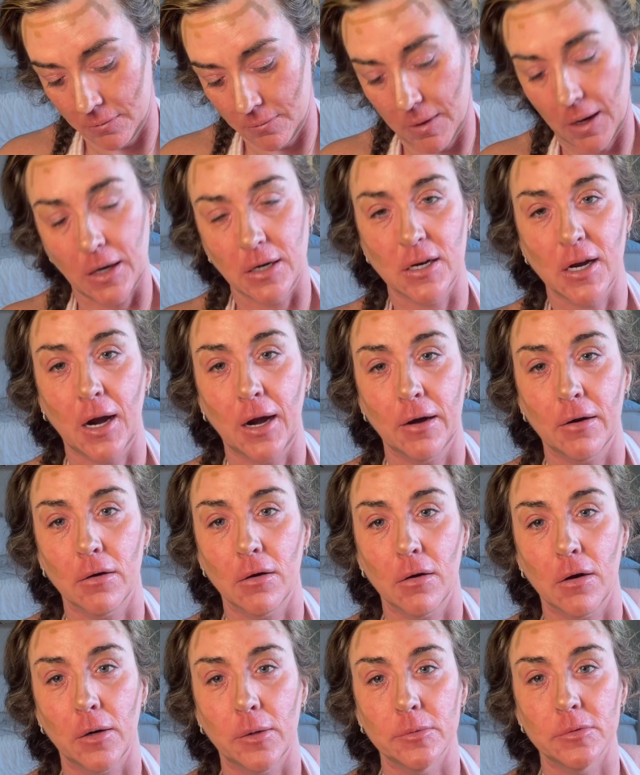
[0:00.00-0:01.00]
my entire
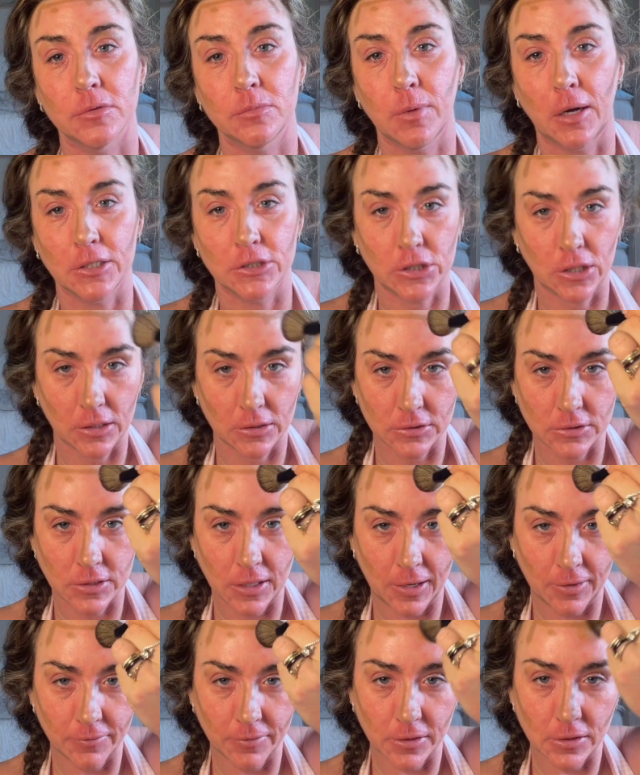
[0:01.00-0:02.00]
arms, my chest,
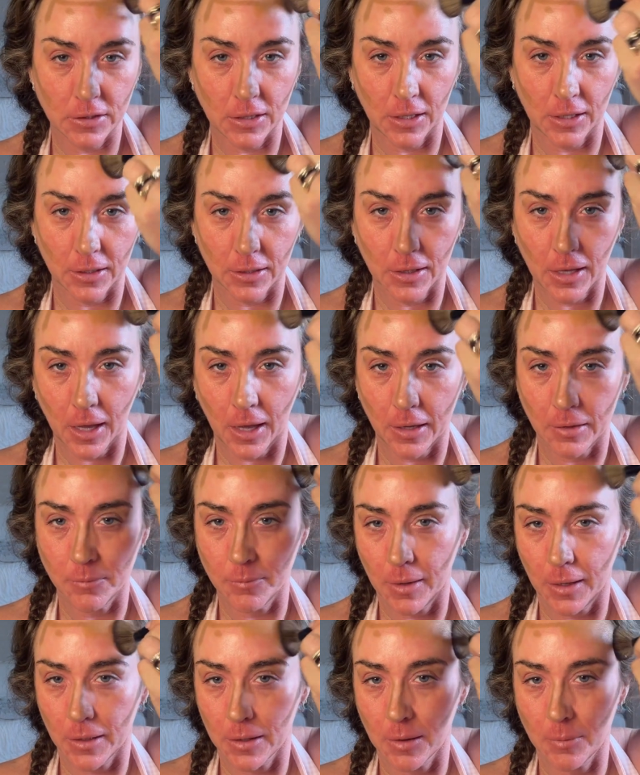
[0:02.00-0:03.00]
everything had
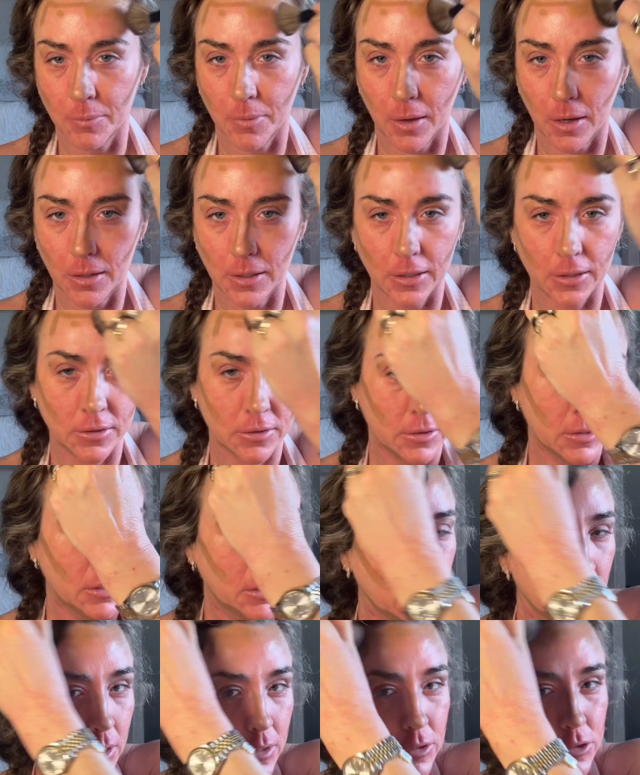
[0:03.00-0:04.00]
makeup on it.
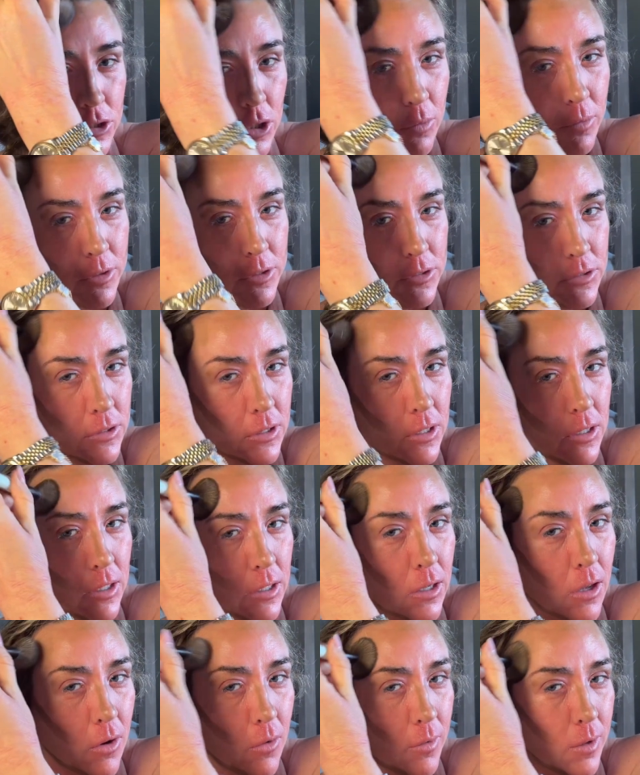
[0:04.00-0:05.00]
So we're just going to
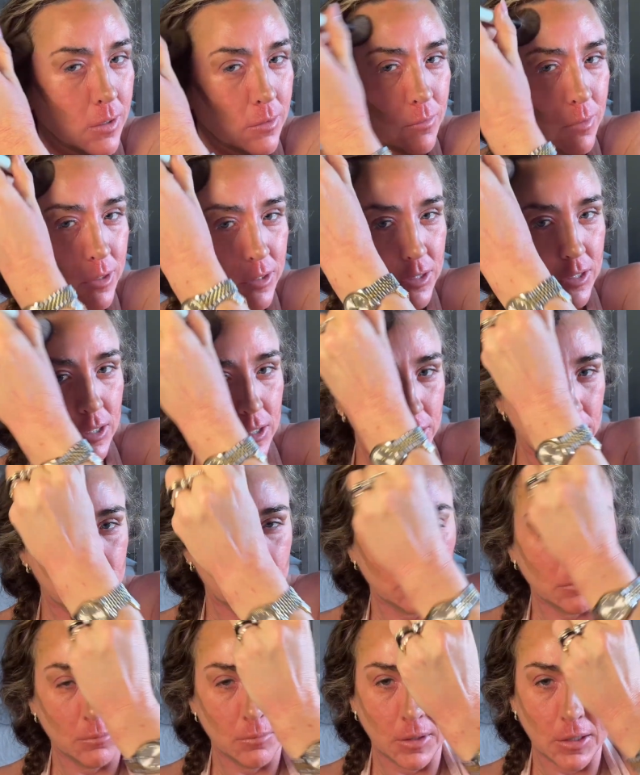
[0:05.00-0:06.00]
go in with this
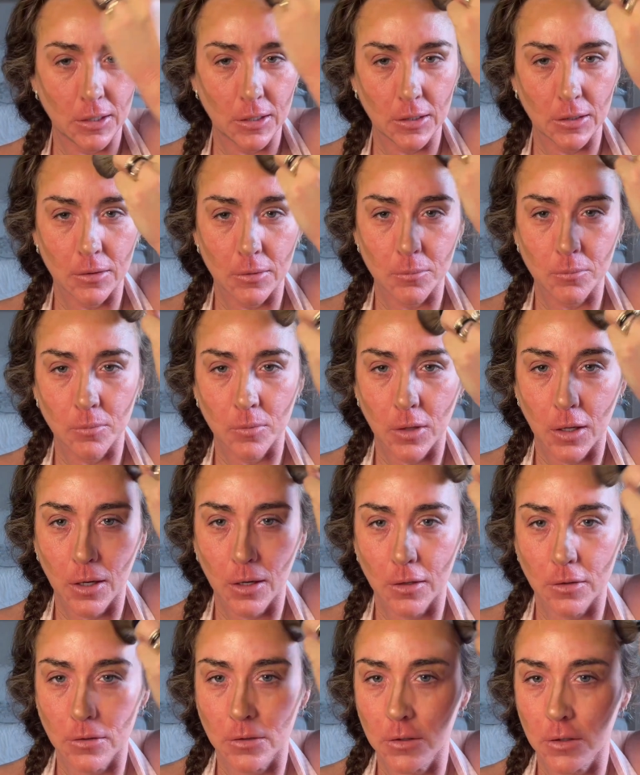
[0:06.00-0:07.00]
medium
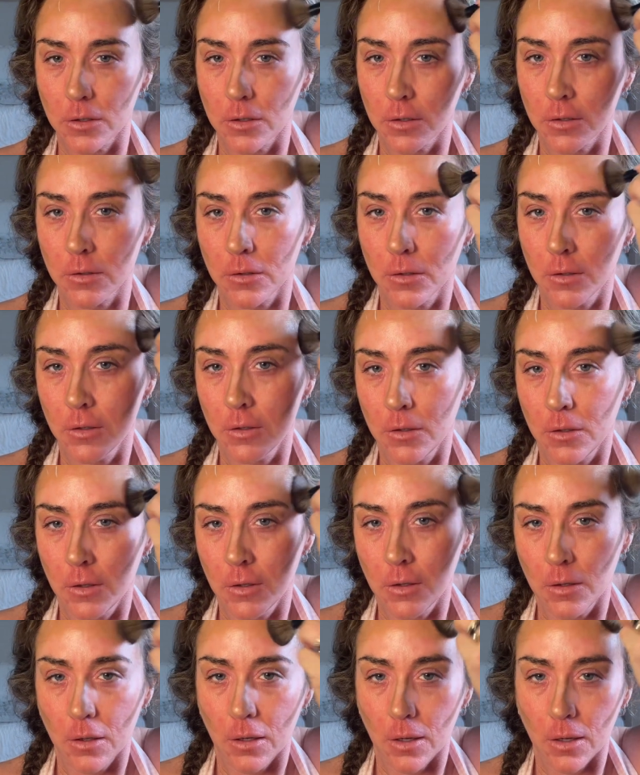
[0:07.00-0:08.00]
color
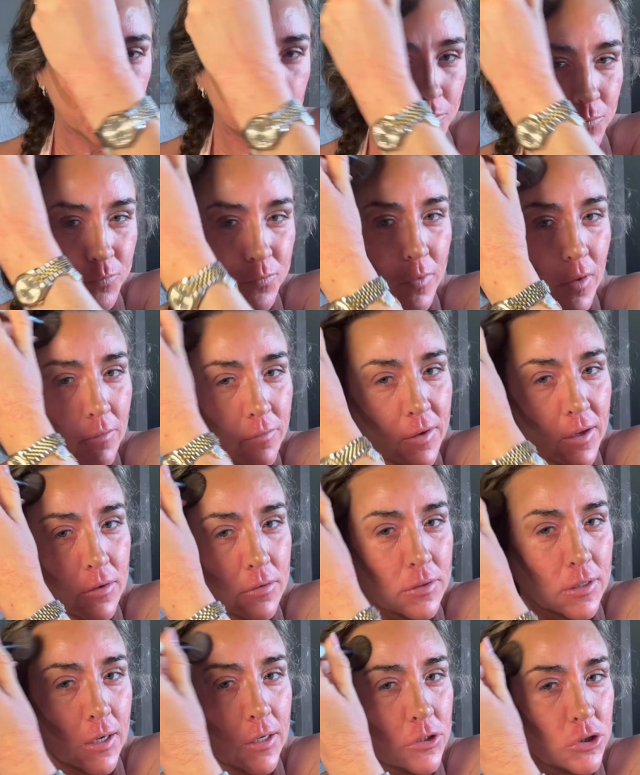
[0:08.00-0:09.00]

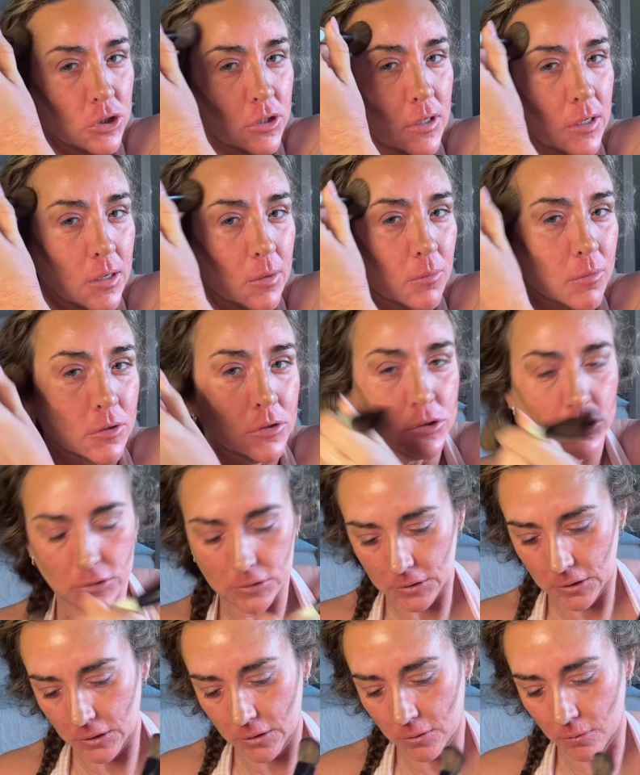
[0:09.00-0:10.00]
foundation and we're
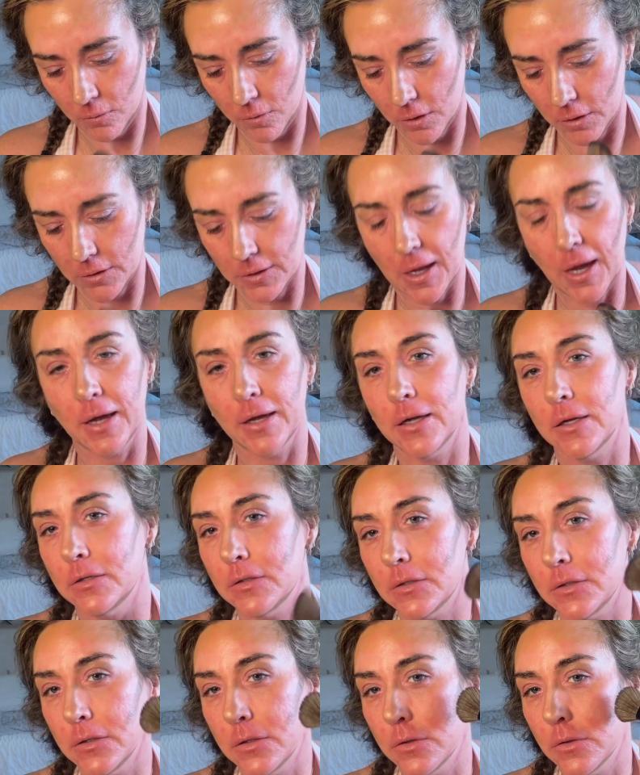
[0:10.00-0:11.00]
just going to work that
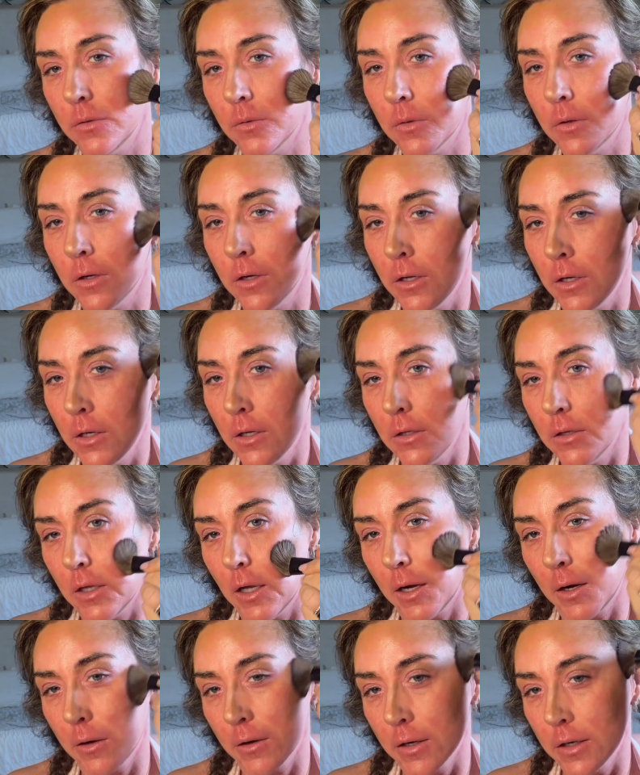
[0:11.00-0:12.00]
into the
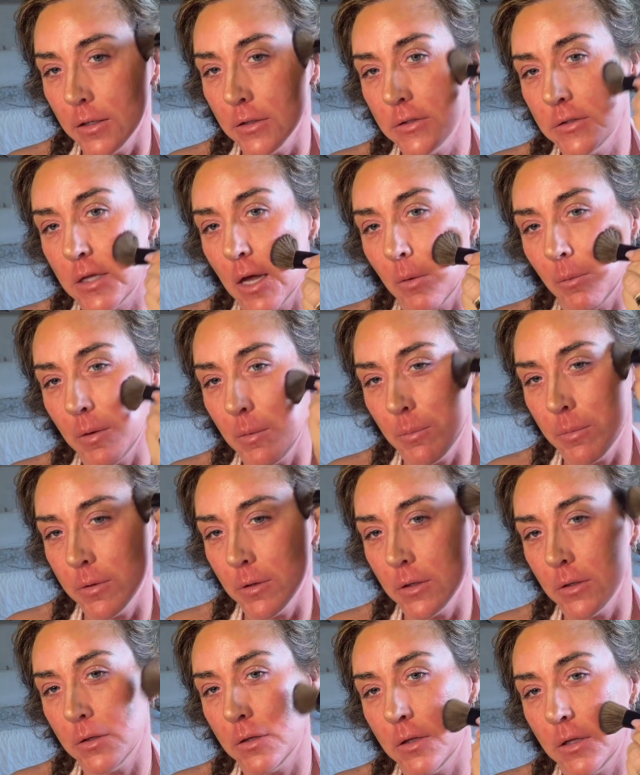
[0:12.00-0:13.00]
areas that we
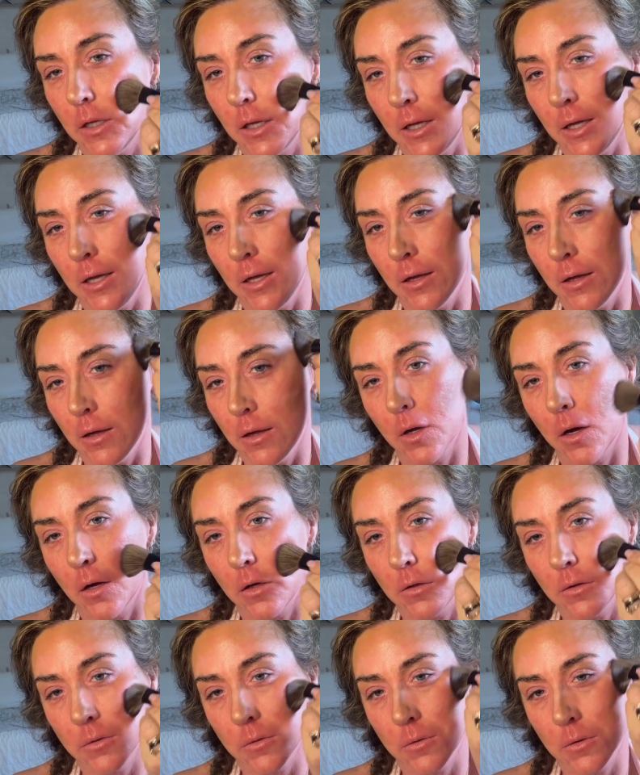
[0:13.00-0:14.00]
put the
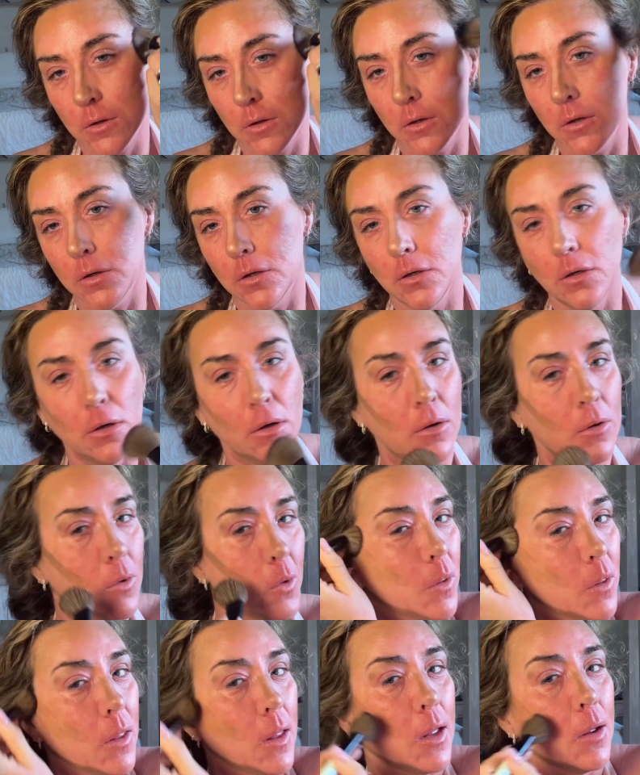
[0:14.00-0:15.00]
contour on.
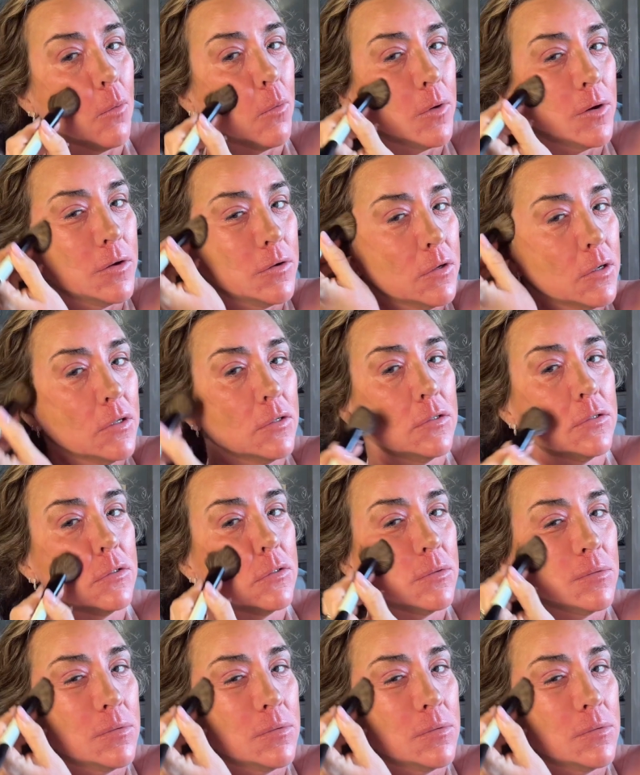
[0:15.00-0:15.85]
And we're just